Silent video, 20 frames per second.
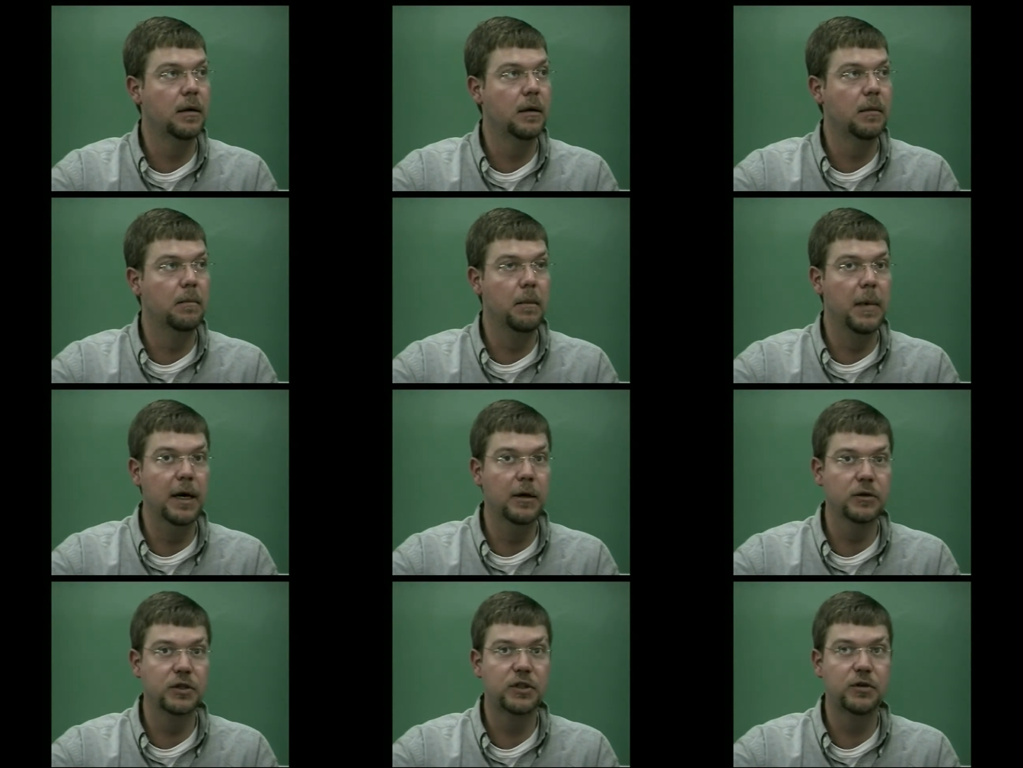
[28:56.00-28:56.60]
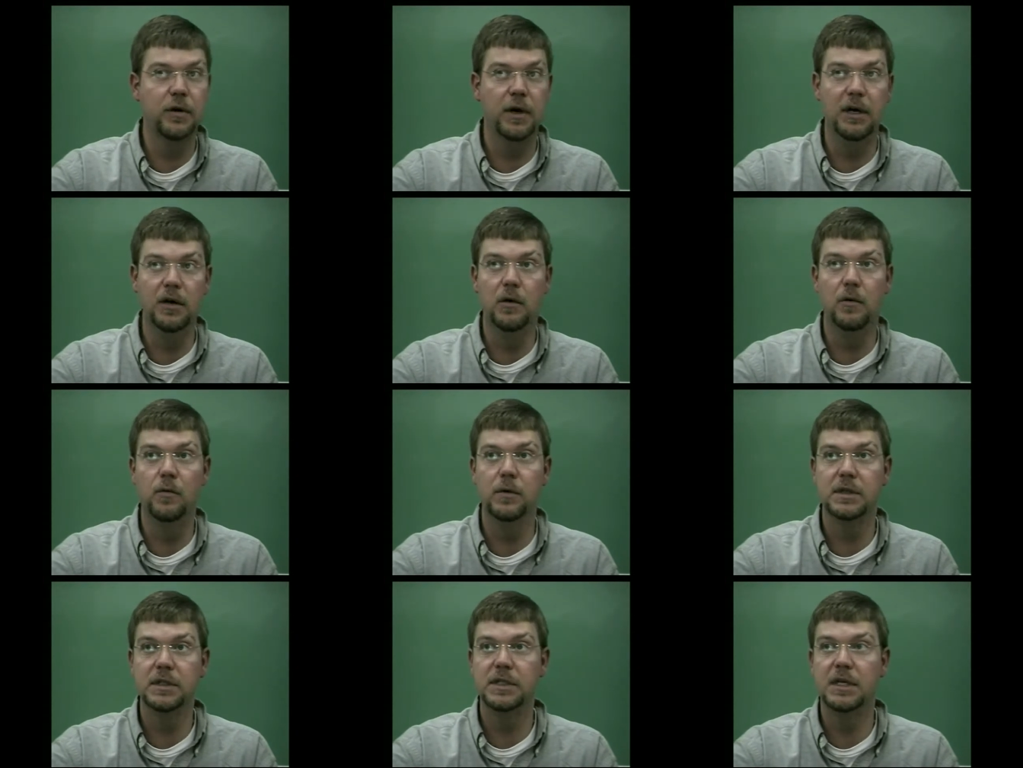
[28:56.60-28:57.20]
The males train on
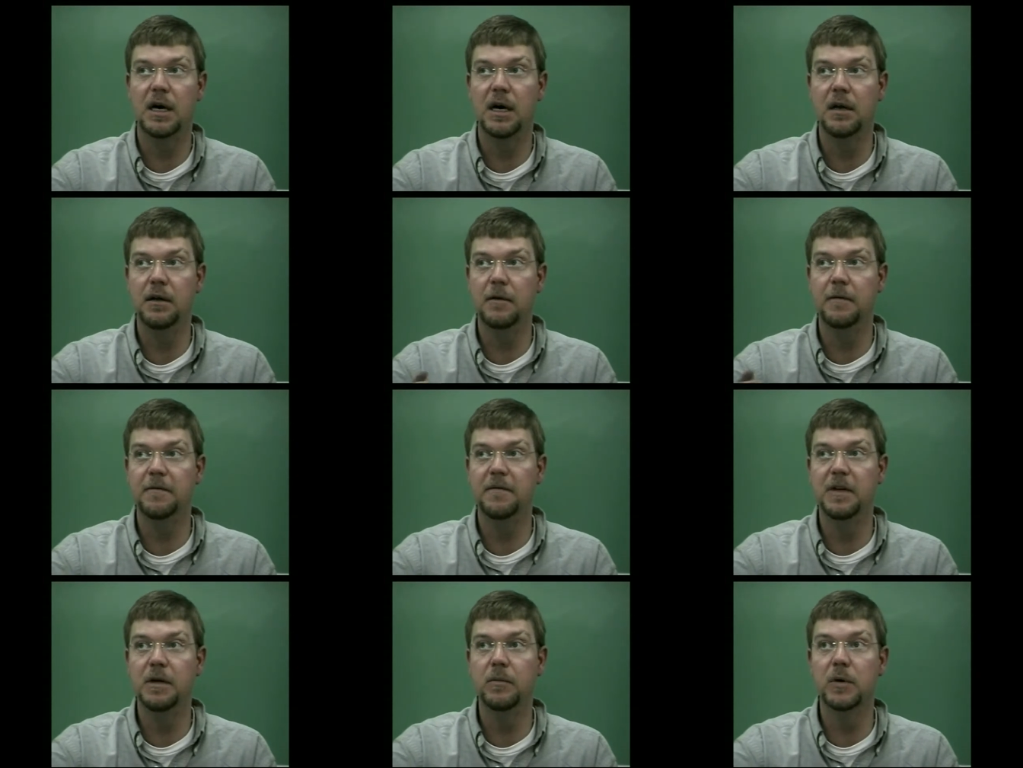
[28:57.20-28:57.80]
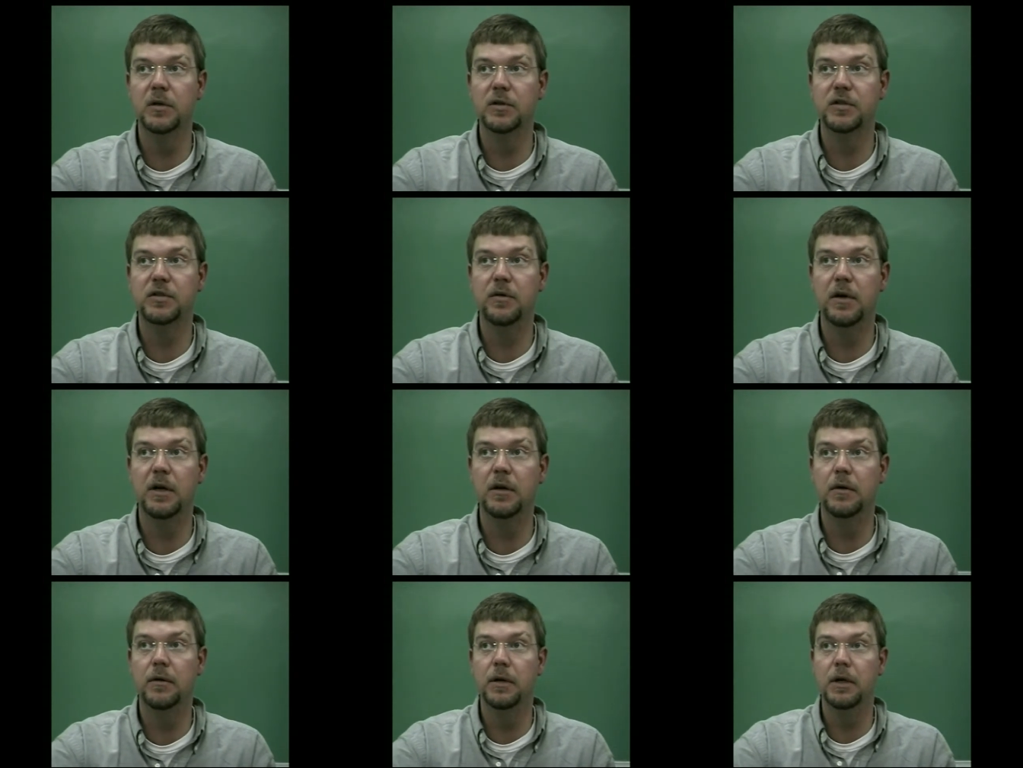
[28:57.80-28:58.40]
one side and the females
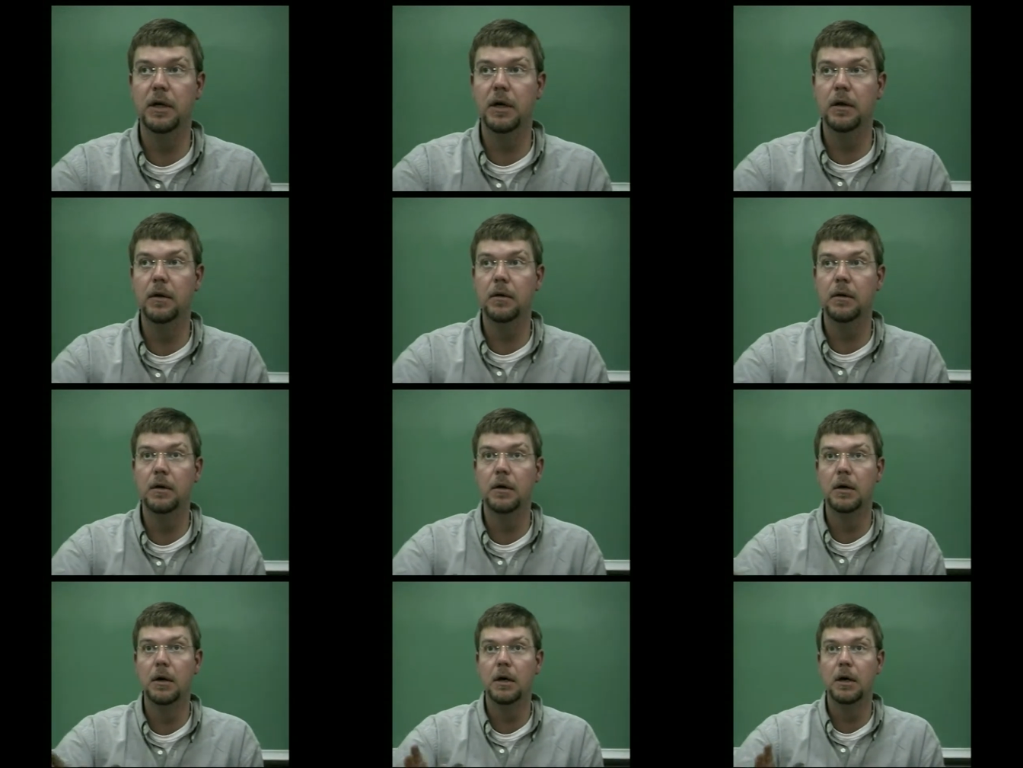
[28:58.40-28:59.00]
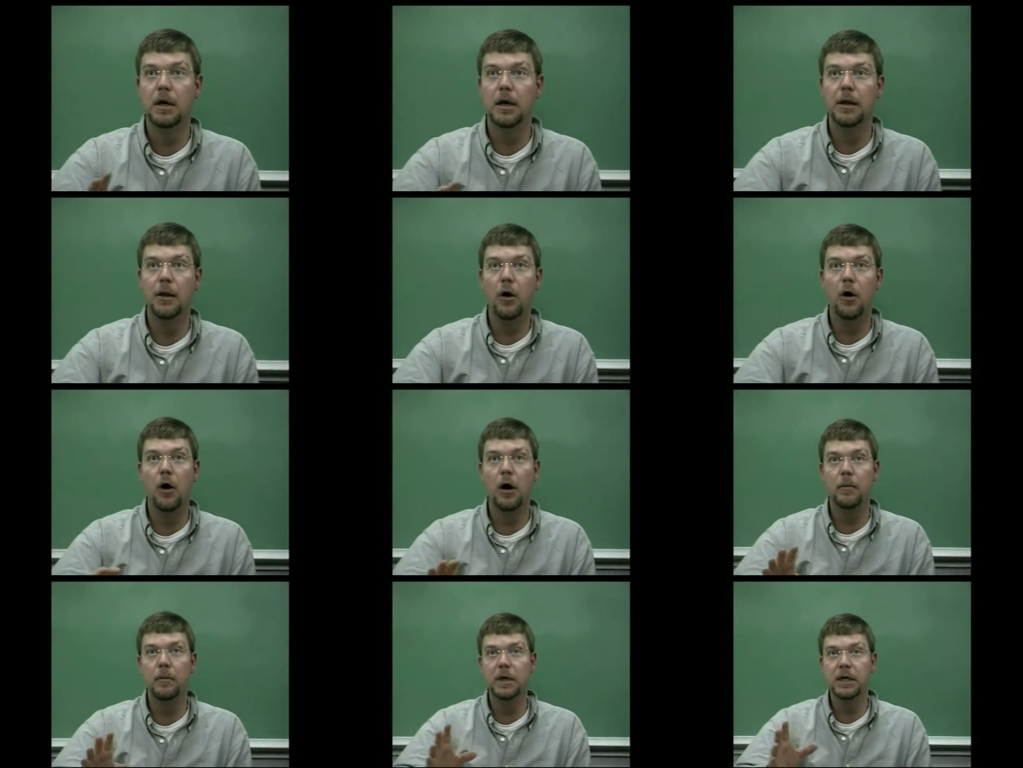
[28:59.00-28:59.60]
train on the other. And the
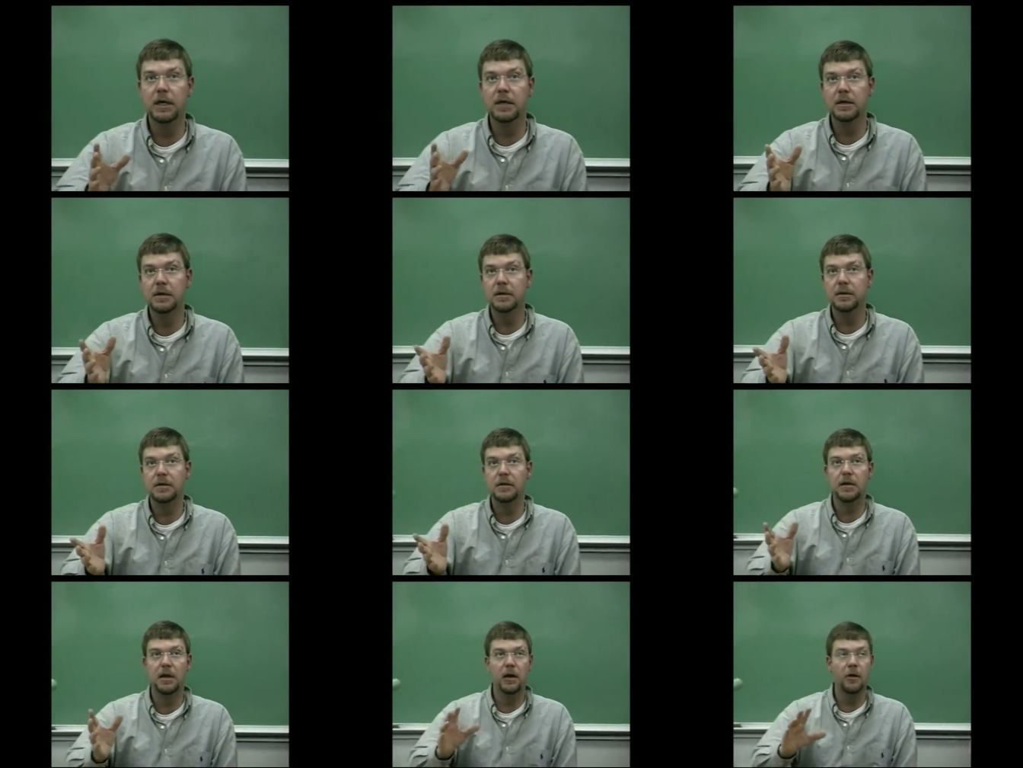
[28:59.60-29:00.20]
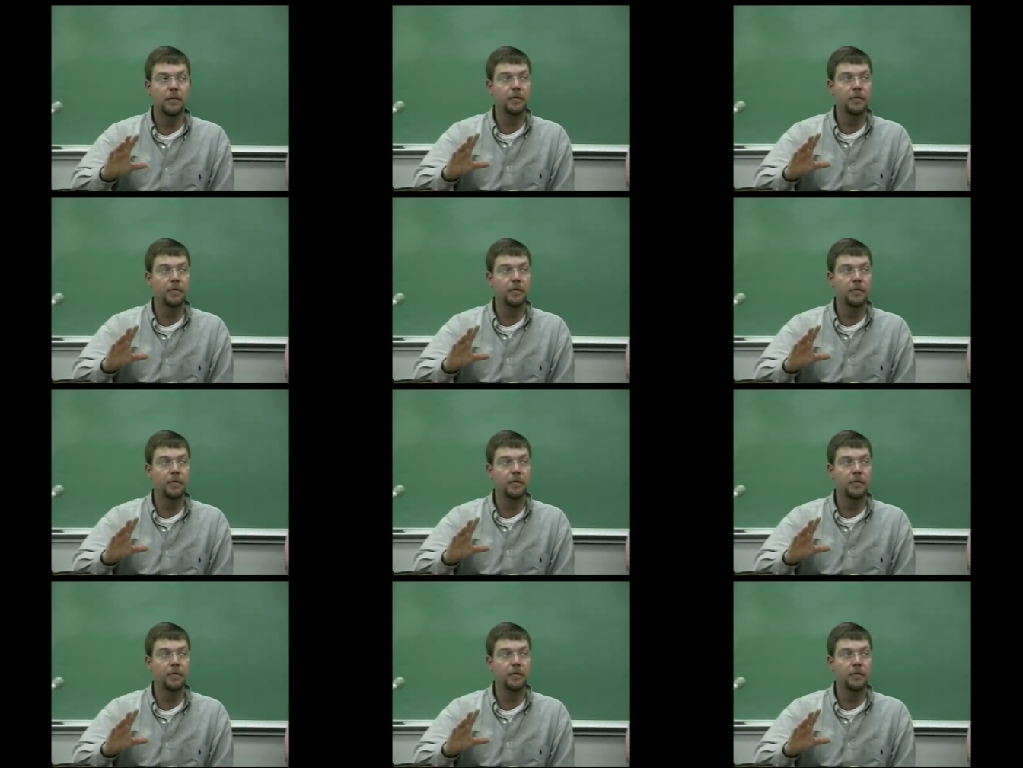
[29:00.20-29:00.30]
Army and Air